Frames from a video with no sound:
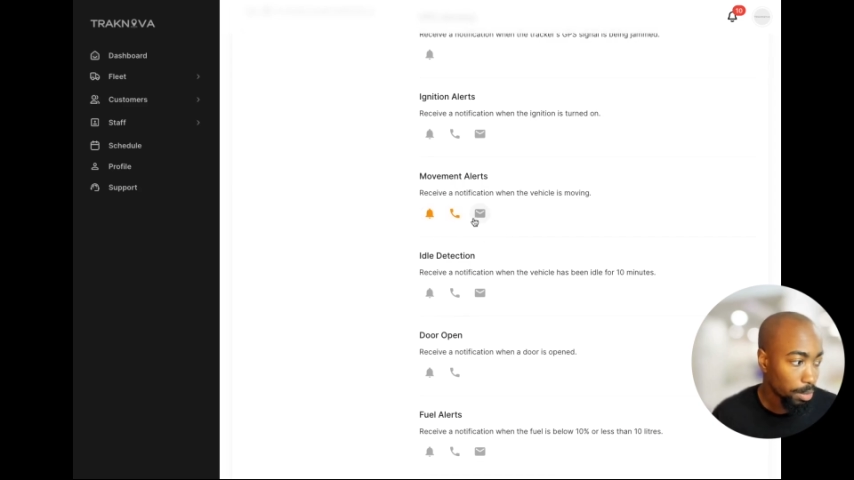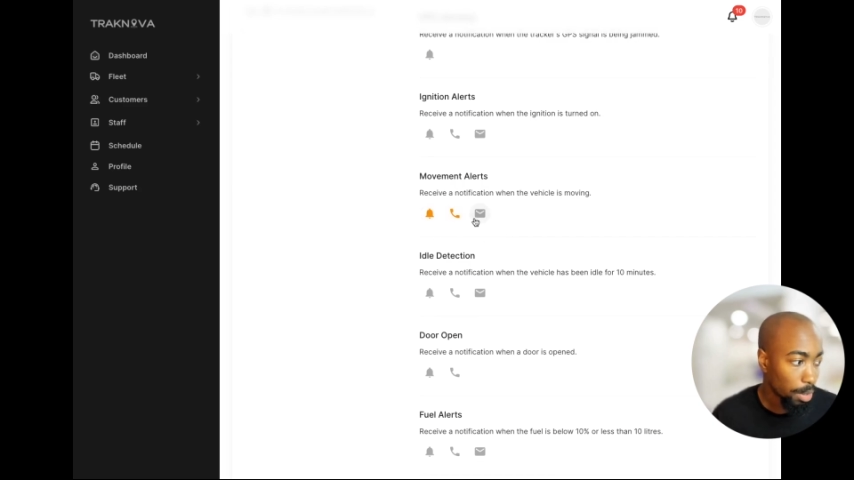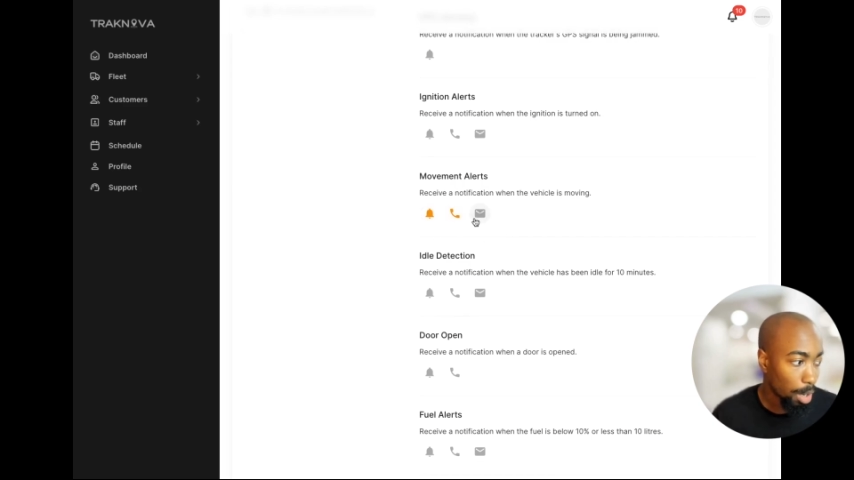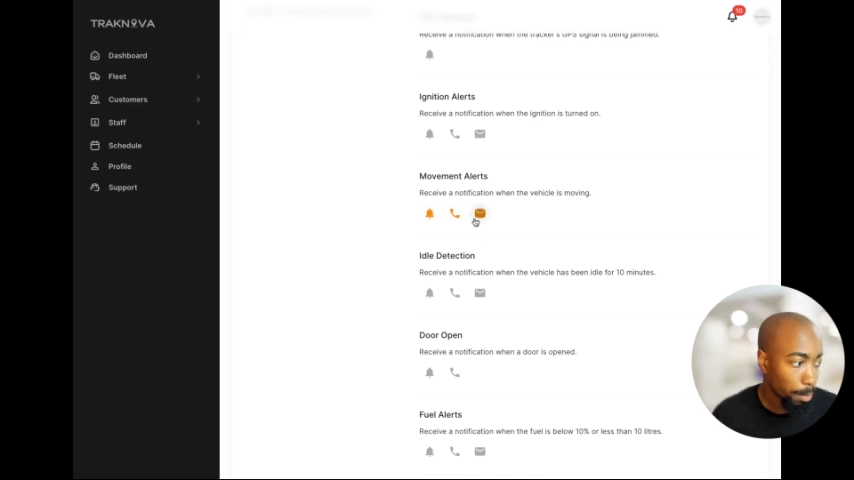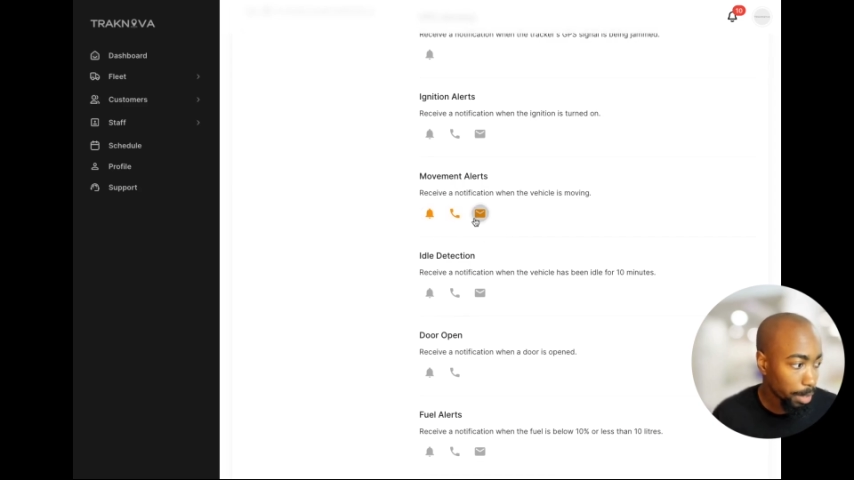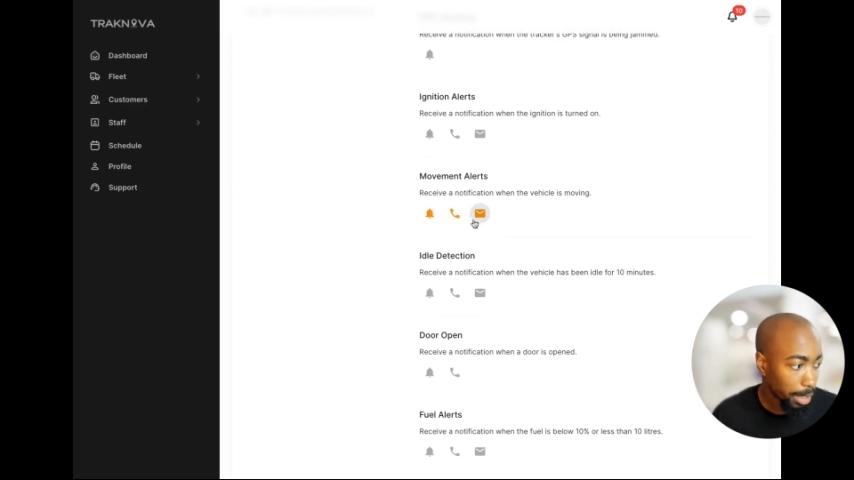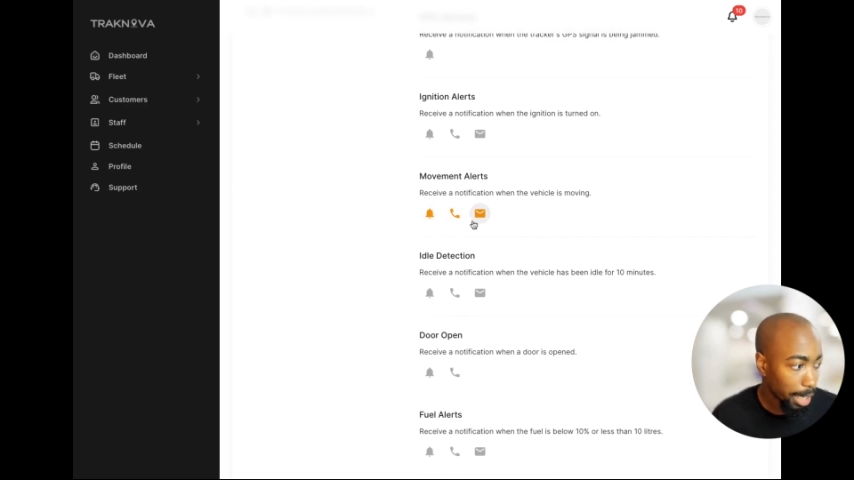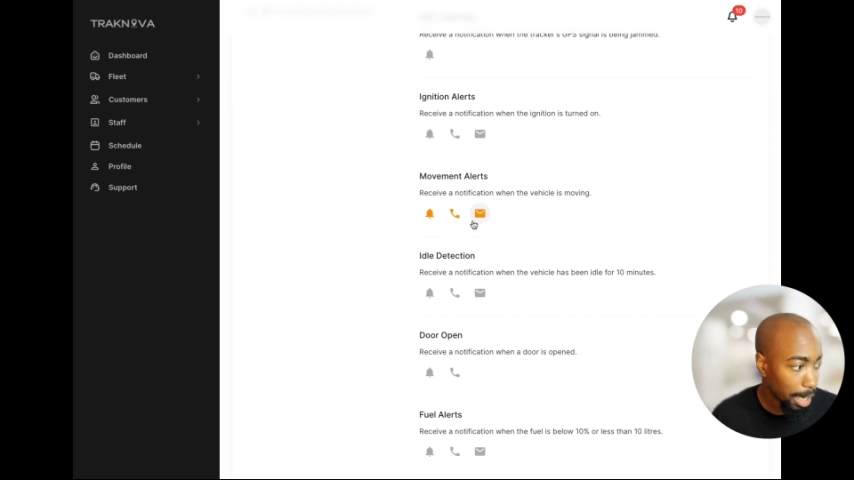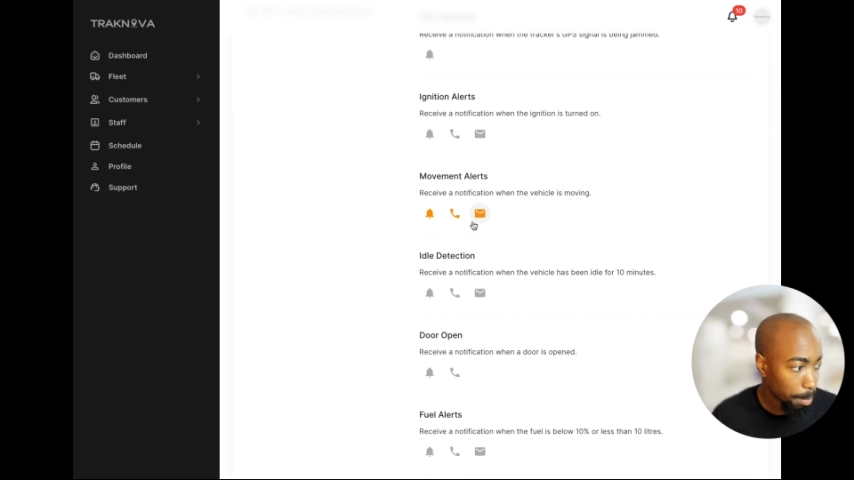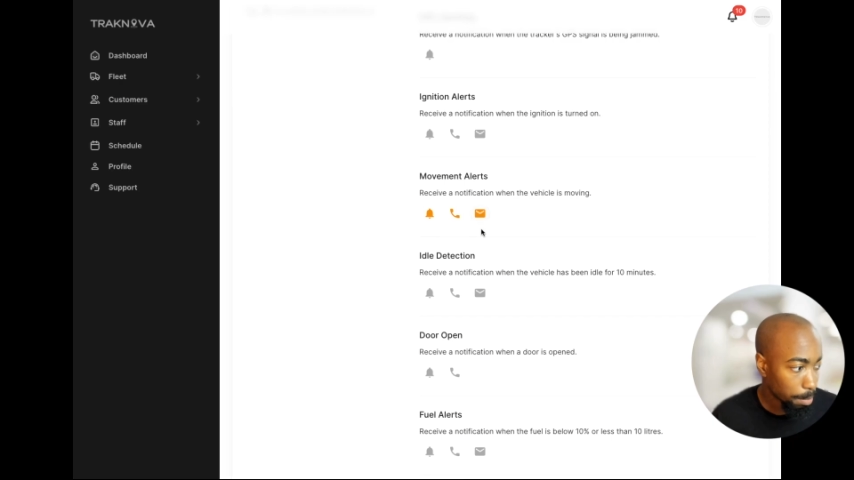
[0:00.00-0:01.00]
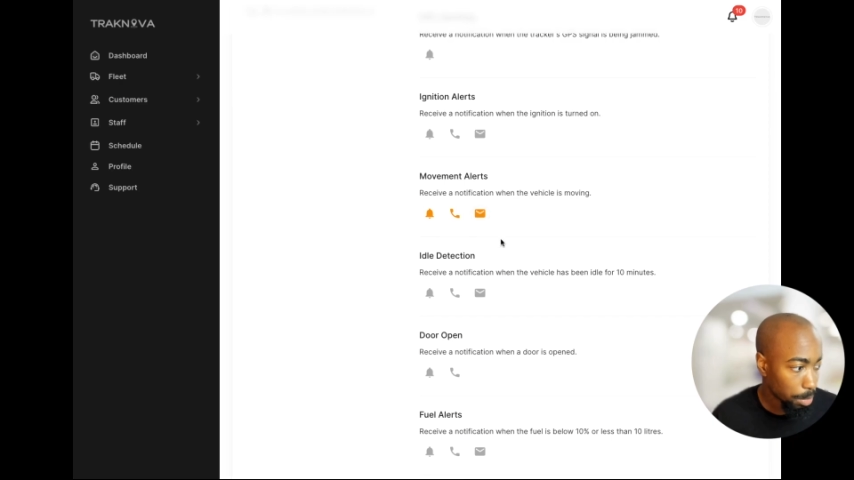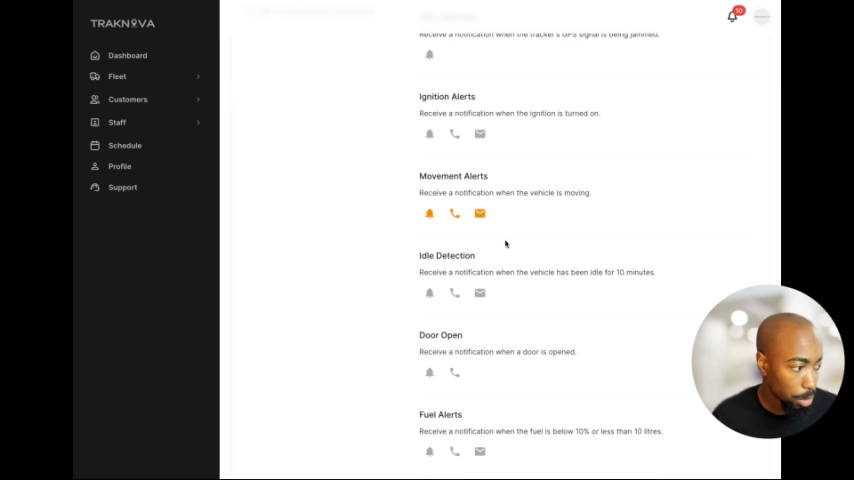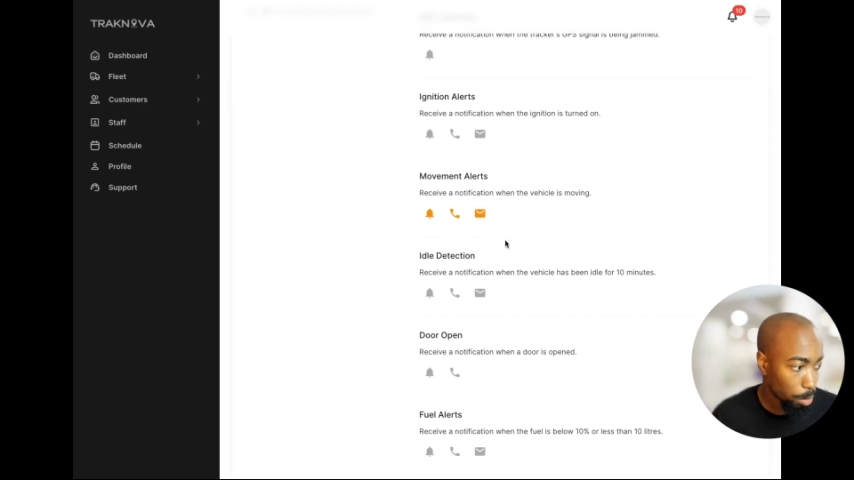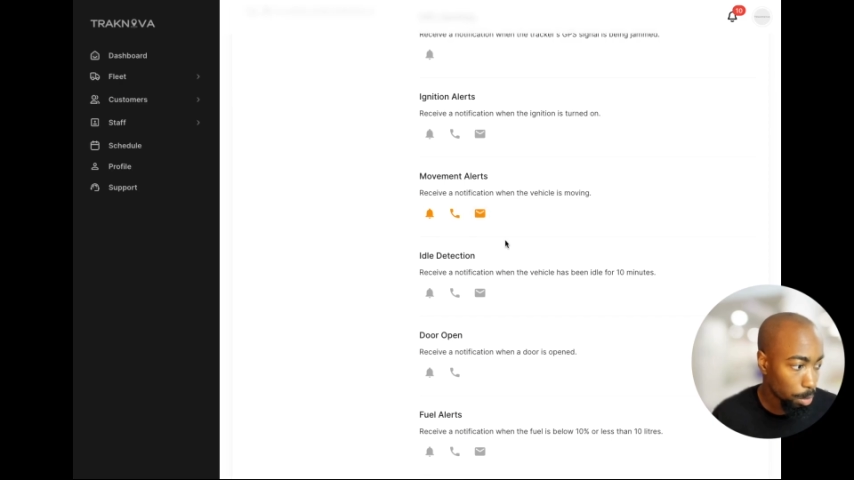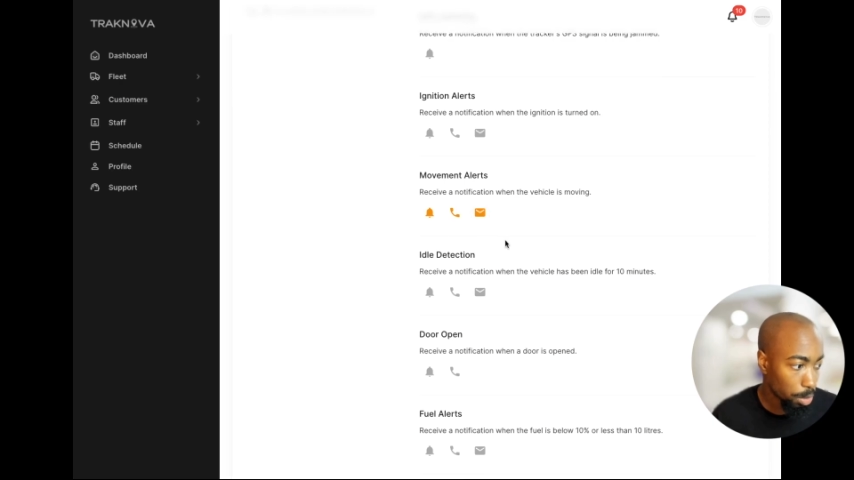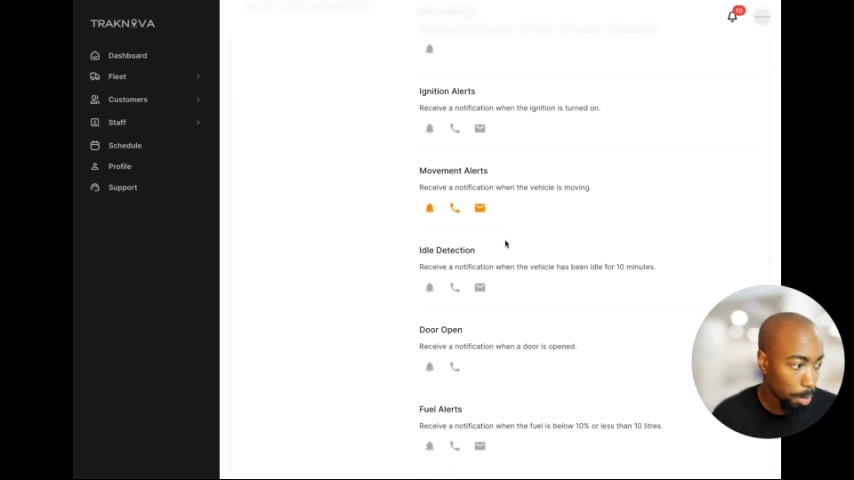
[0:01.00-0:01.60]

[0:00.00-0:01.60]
After that, scroll to the